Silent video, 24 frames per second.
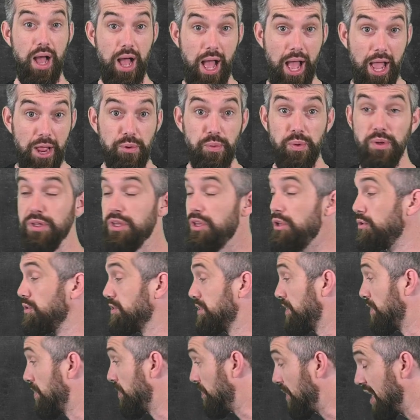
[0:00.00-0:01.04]
I will
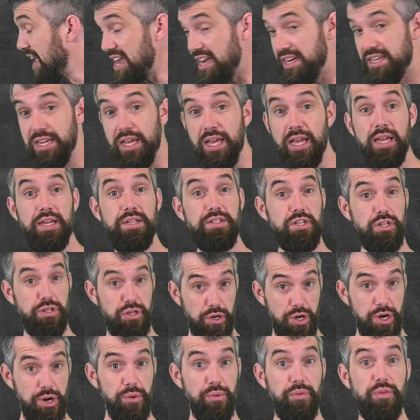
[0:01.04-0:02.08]
use theta to
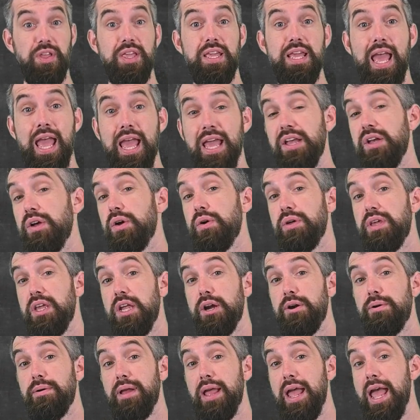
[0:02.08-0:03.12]
denote the angle
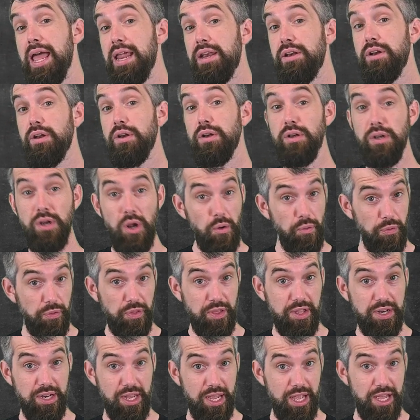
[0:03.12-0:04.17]
here, and note
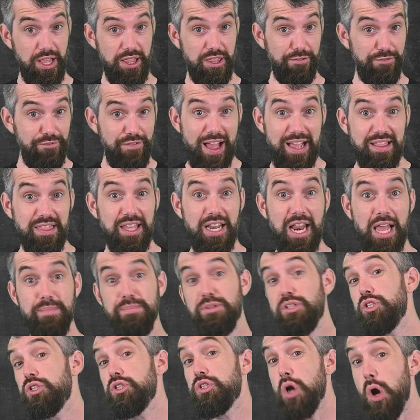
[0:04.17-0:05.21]
that the fact that I'm
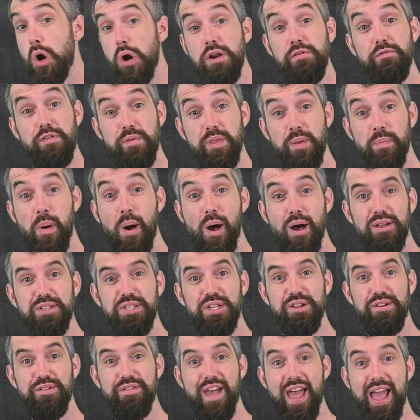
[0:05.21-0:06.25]
starting from the
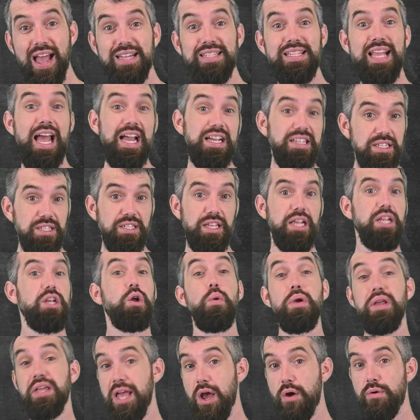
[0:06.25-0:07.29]
positive x-axis and
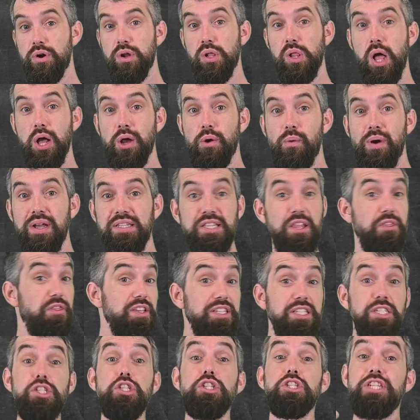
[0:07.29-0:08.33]
going counterclockwise,
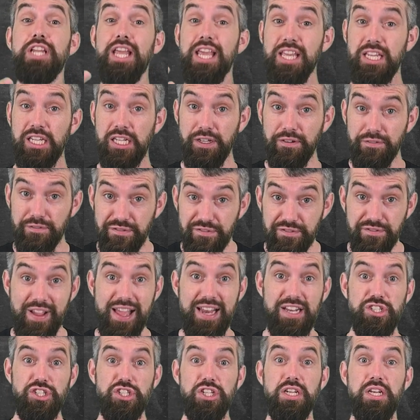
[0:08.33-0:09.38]
this is just a
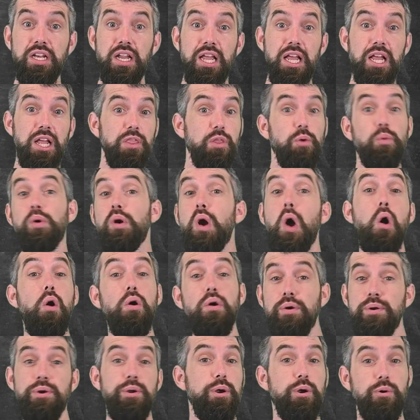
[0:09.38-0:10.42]
convention that we're all
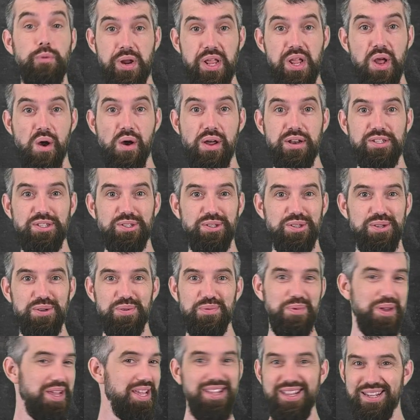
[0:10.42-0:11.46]
going to agree on so that
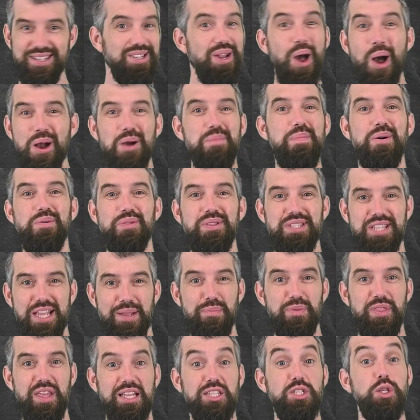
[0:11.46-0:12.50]
we can talk about the
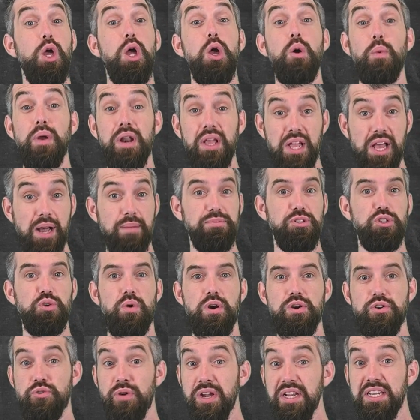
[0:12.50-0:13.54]
same things when it comes to
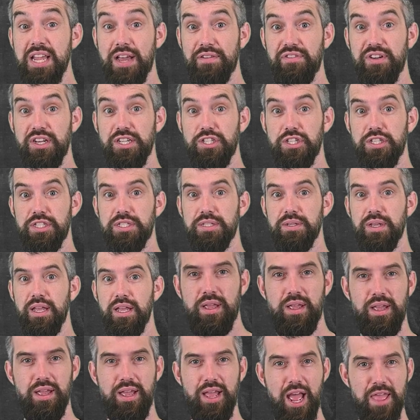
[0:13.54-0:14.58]
our trig definitions.
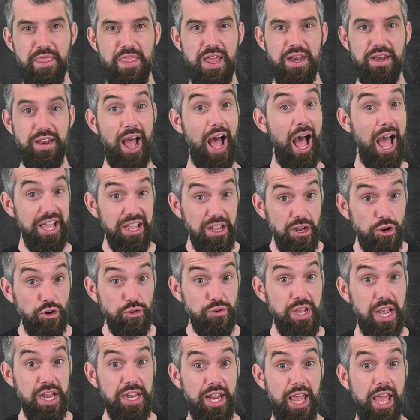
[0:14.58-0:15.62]
And then I can
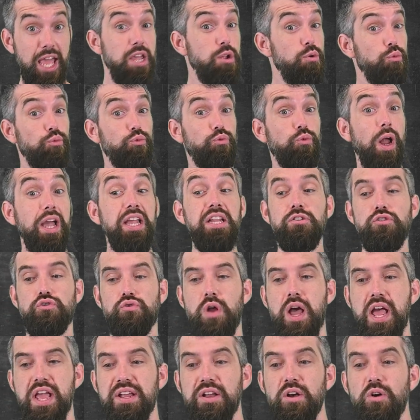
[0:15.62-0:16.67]
create a right
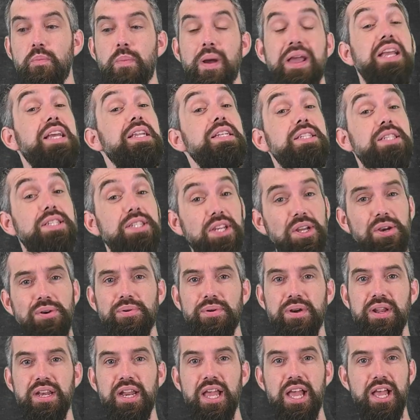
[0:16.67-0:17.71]
triangle by
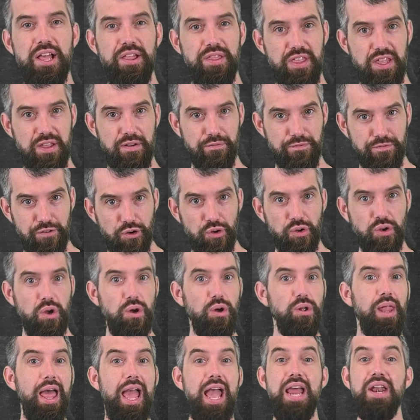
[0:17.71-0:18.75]
considering the
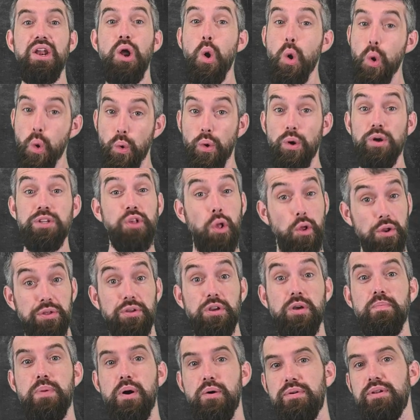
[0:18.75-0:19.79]
vertical and horizontal
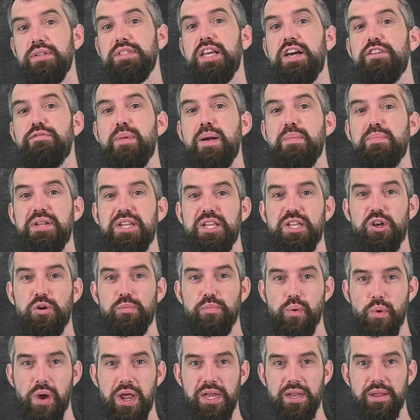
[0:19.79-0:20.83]
components of my particular
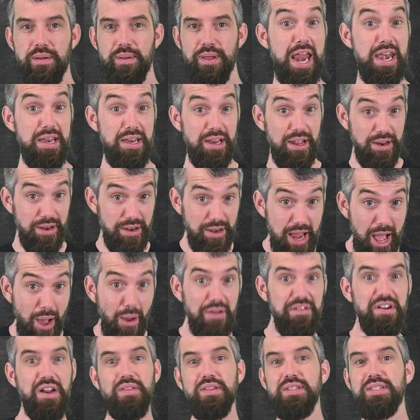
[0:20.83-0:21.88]
point. And now
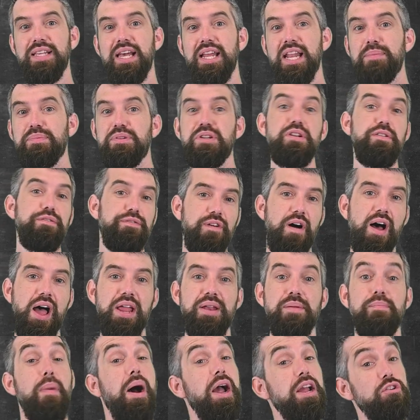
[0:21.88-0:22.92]
I've done the setup to
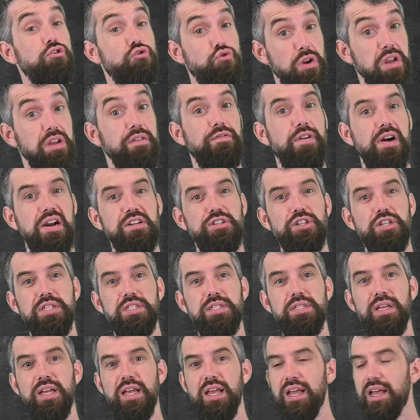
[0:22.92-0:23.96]
define my trig functions.